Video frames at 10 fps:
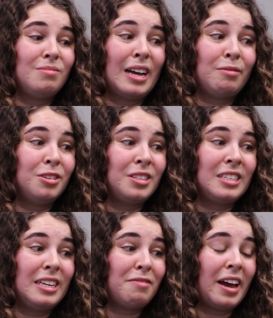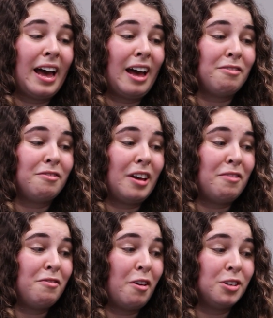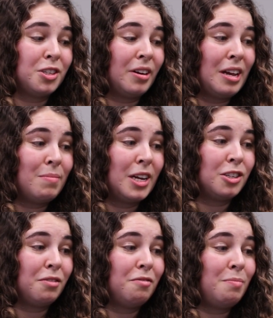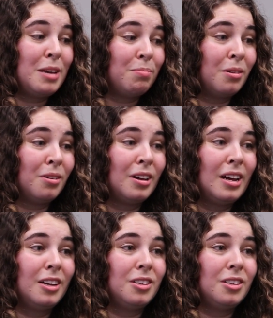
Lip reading: Diversity, if I have a photo or image of people,